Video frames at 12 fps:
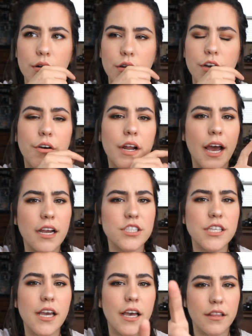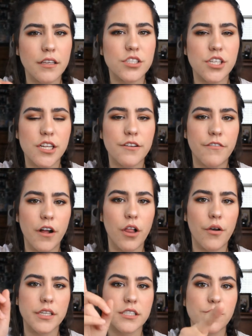You know what? Actually, I think she did
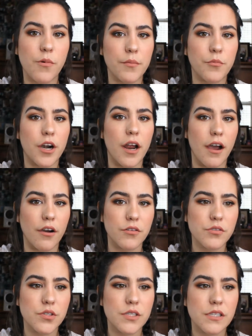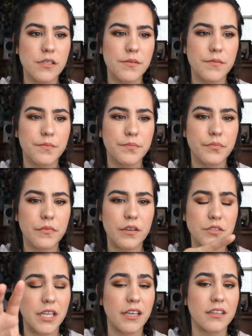follow us to one more house.
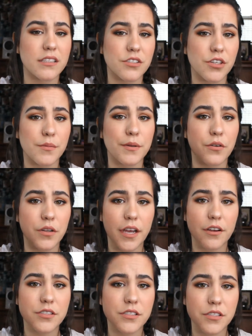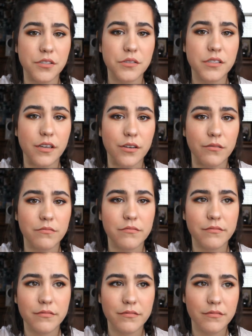It was like this creepy old house too, so
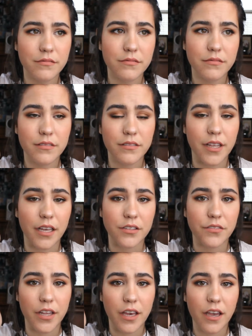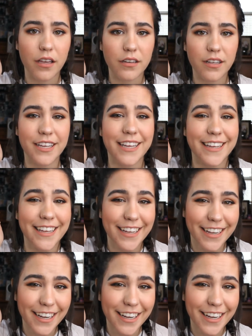thanks for that.